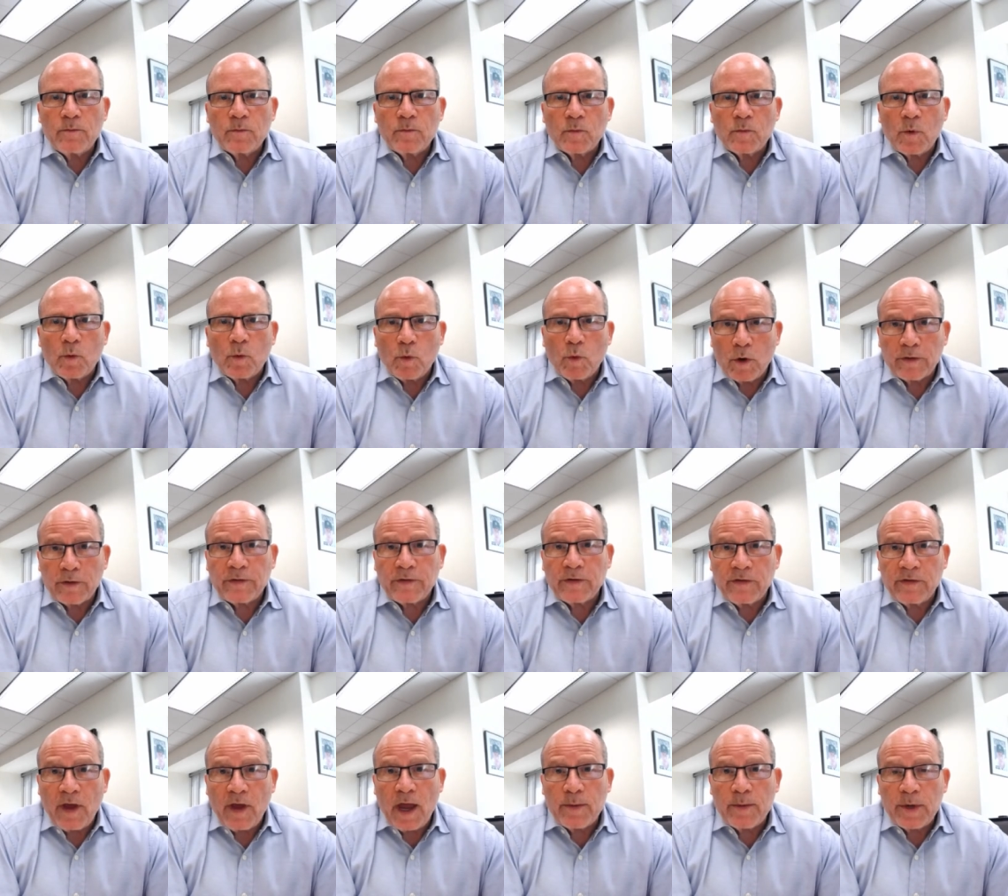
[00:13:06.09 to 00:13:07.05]
Worked
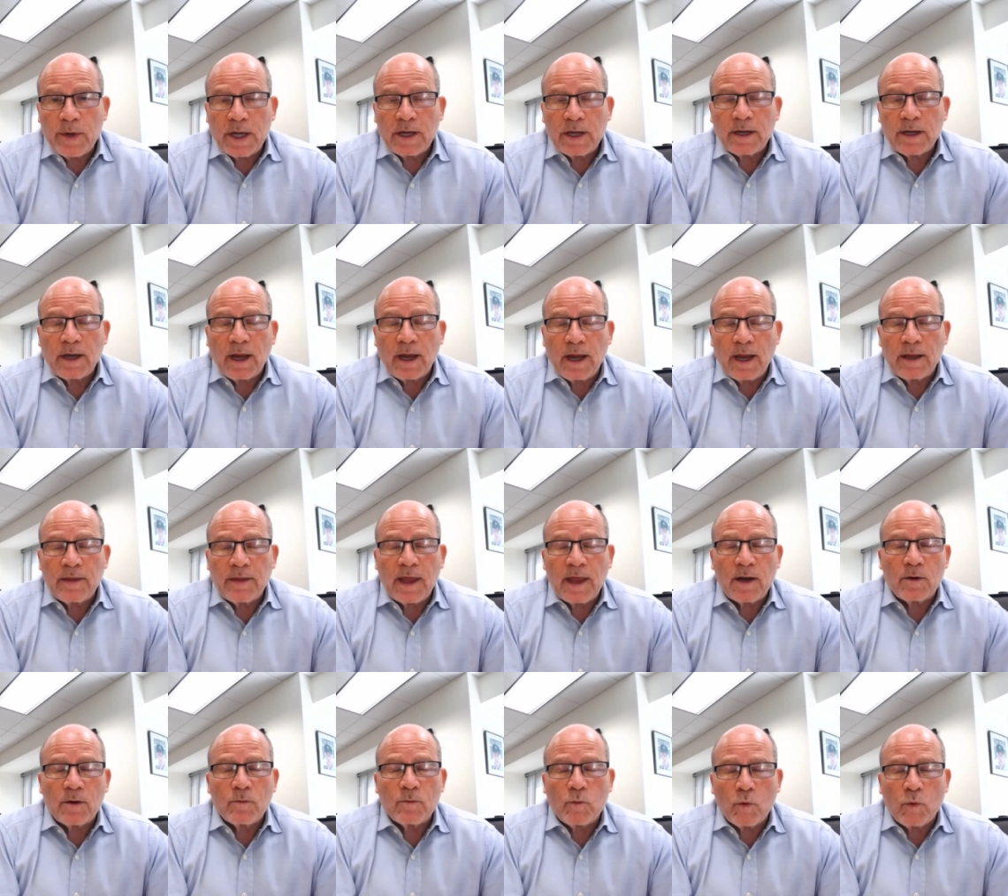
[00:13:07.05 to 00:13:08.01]
at Time Inc. and
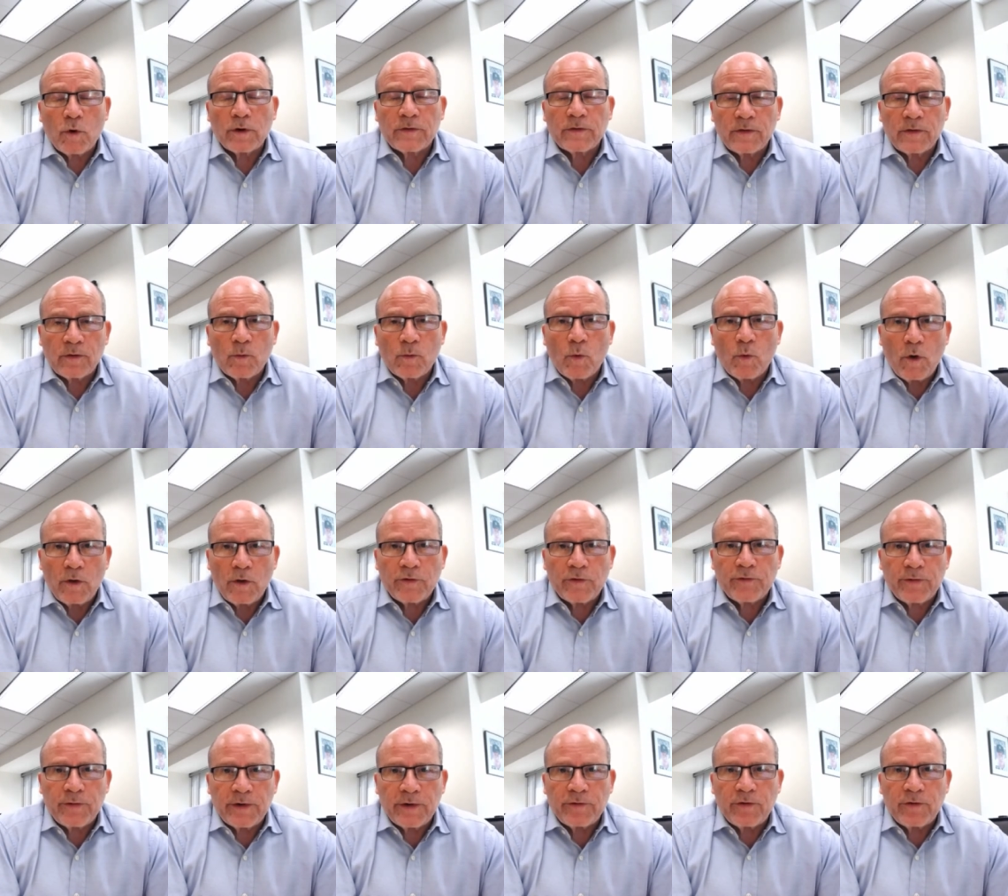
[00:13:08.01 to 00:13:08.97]
then worked at the Wall
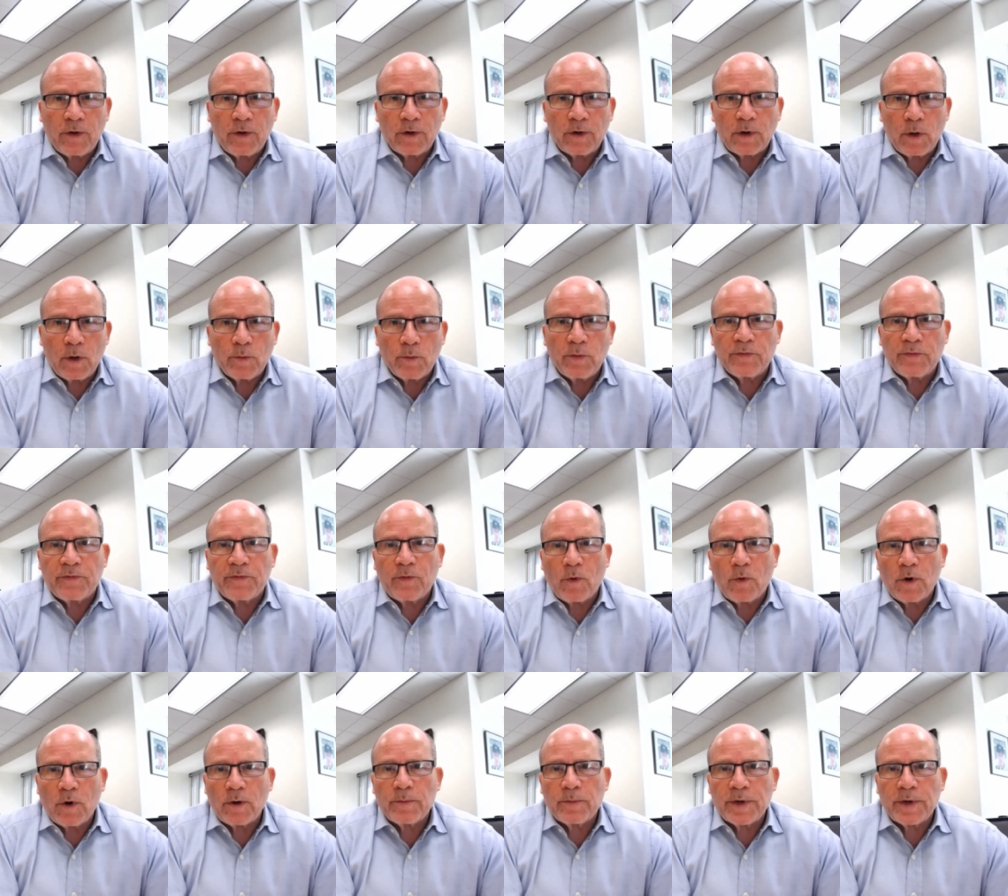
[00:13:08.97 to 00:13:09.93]
Street Journal
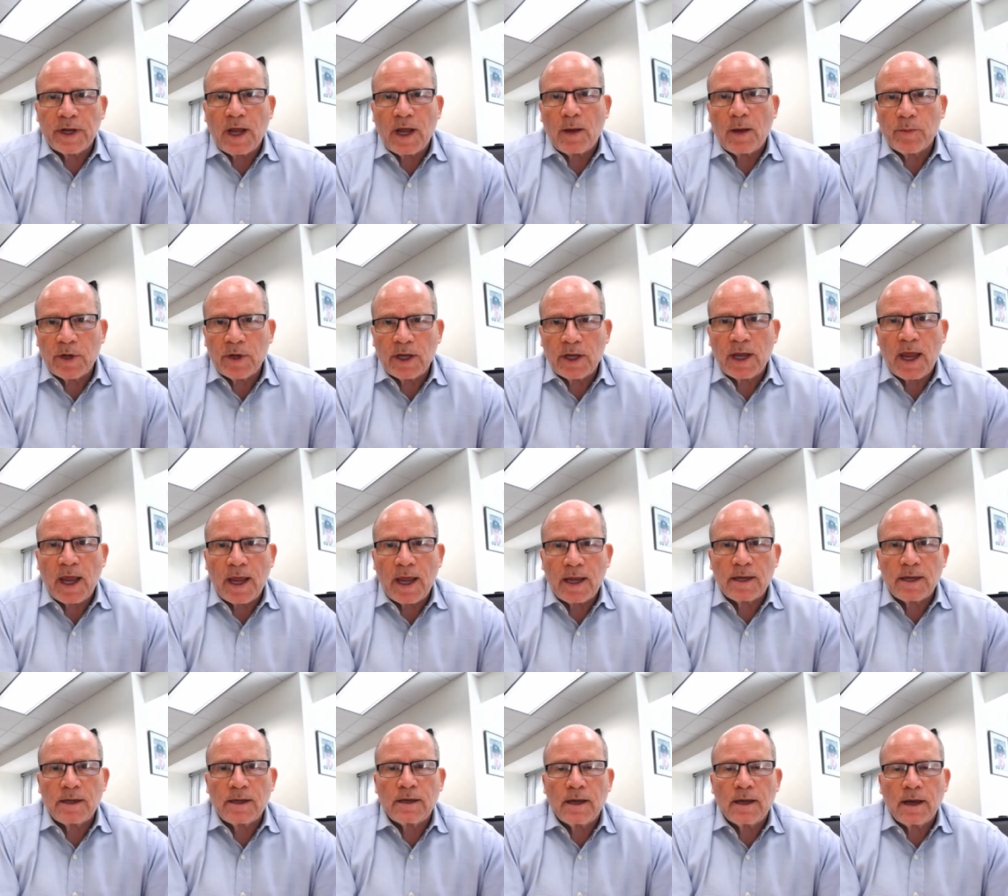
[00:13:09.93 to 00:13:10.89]
before becoming
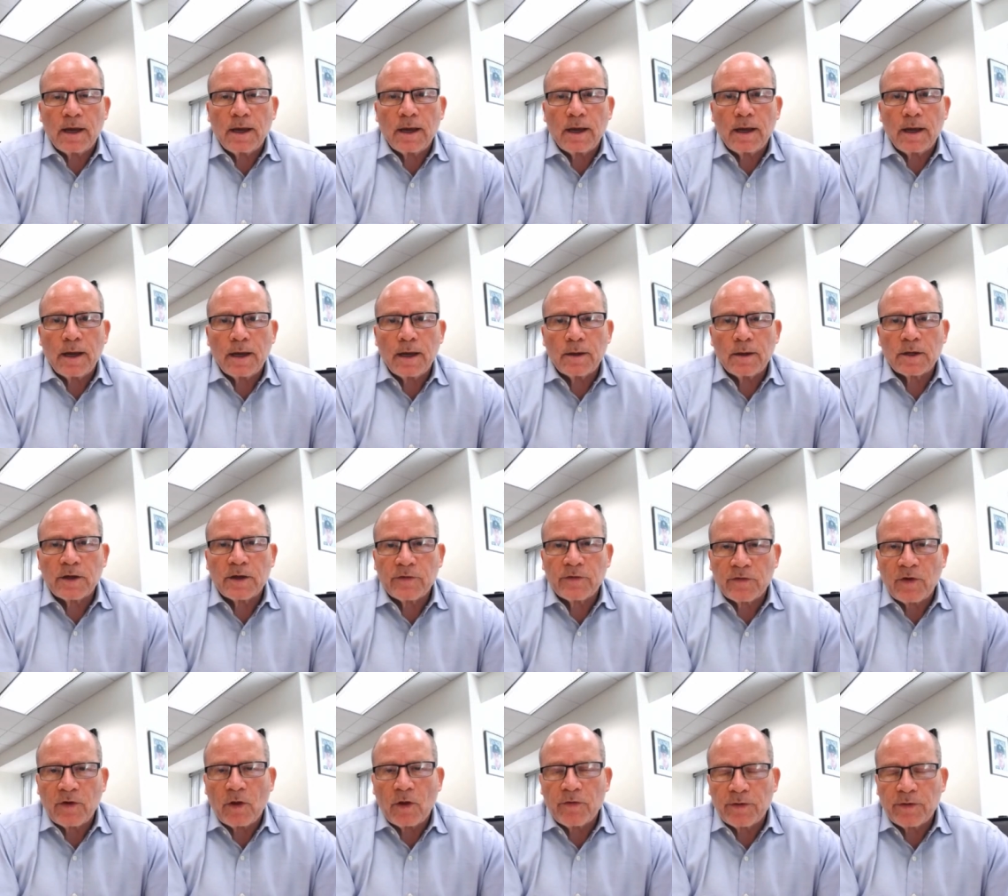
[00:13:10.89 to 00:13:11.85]
a
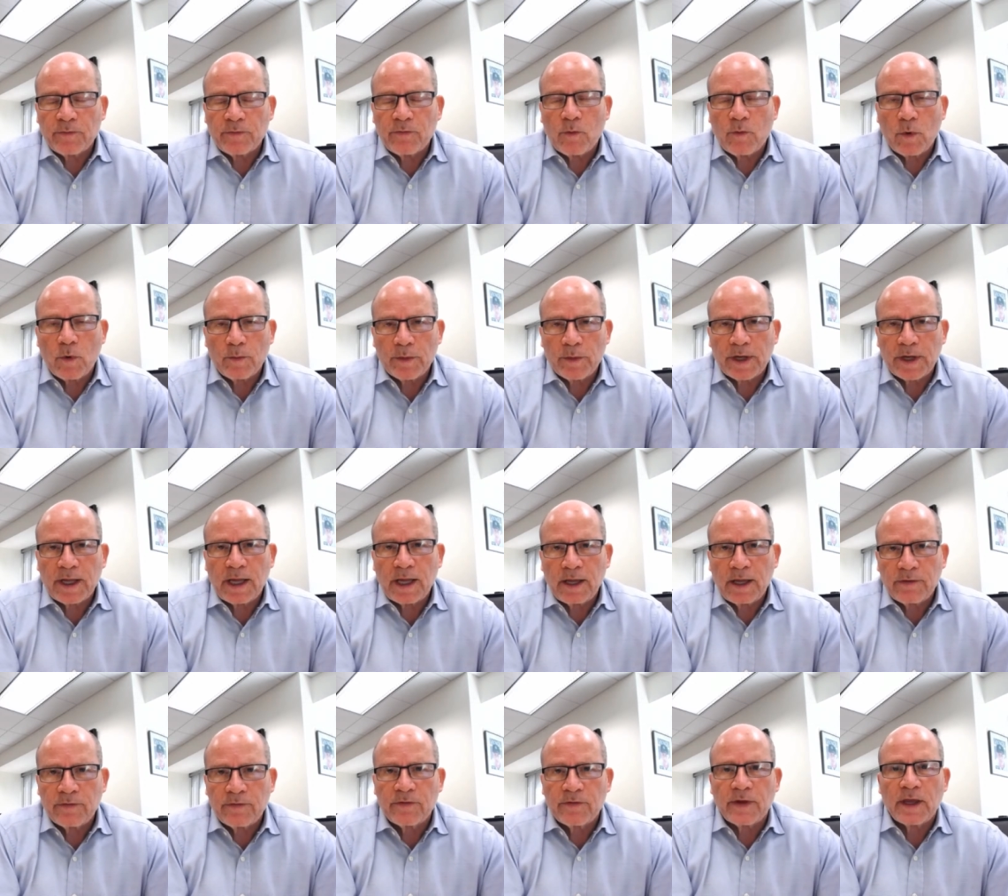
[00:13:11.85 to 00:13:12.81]
consultant for
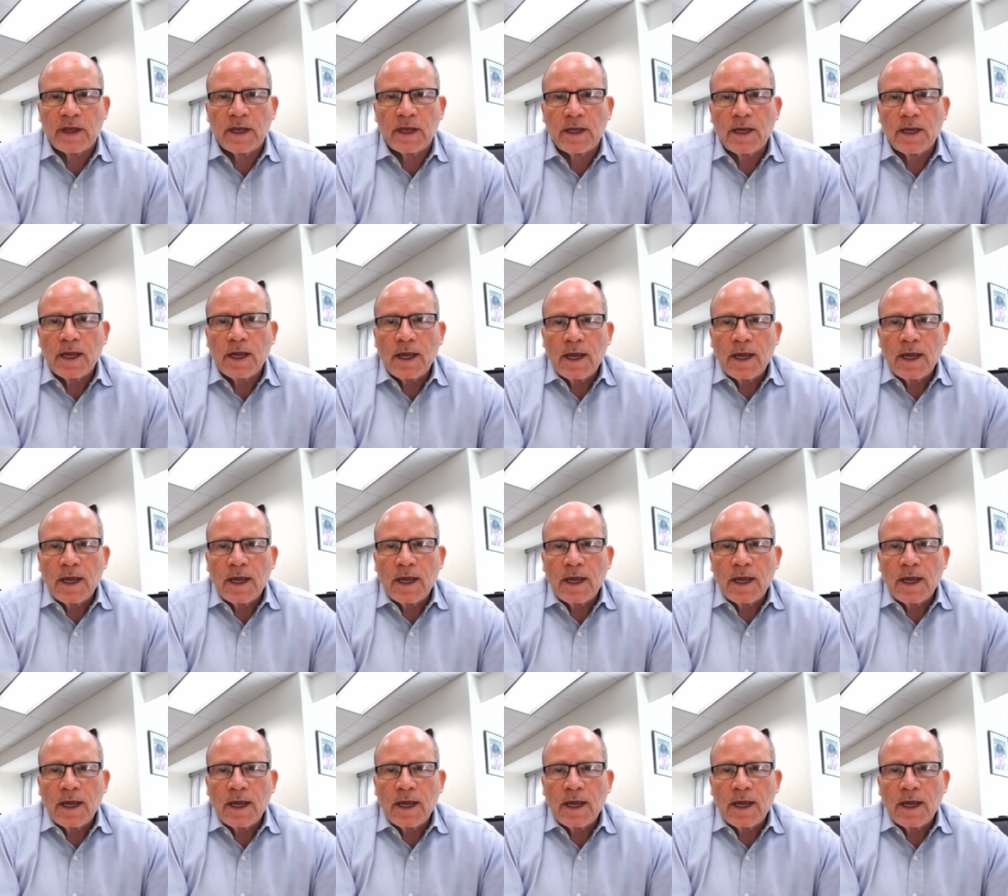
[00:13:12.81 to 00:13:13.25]
McKinsey.